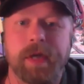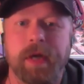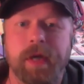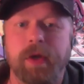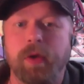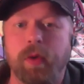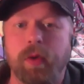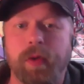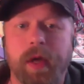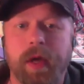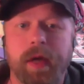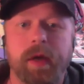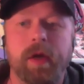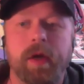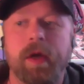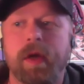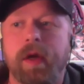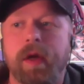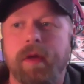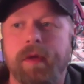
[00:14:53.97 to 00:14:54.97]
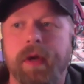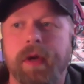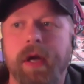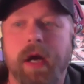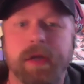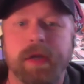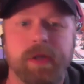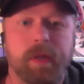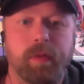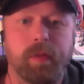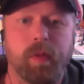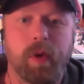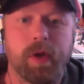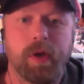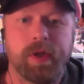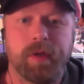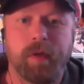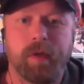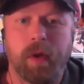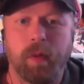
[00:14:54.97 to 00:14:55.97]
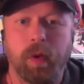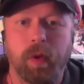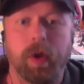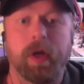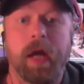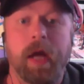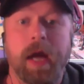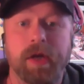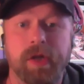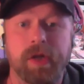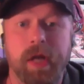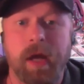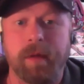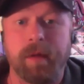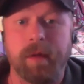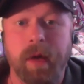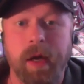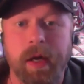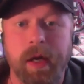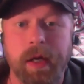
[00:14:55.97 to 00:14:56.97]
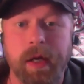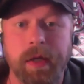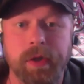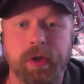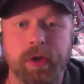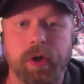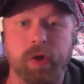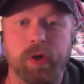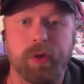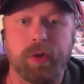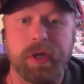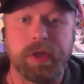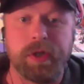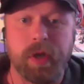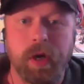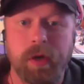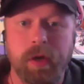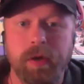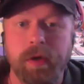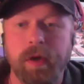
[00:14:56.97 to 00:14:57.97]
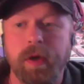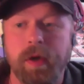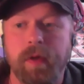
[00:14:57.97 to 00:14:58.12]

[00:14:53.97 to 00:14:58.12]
I knew that the concept was if I were to actually have my surgery done,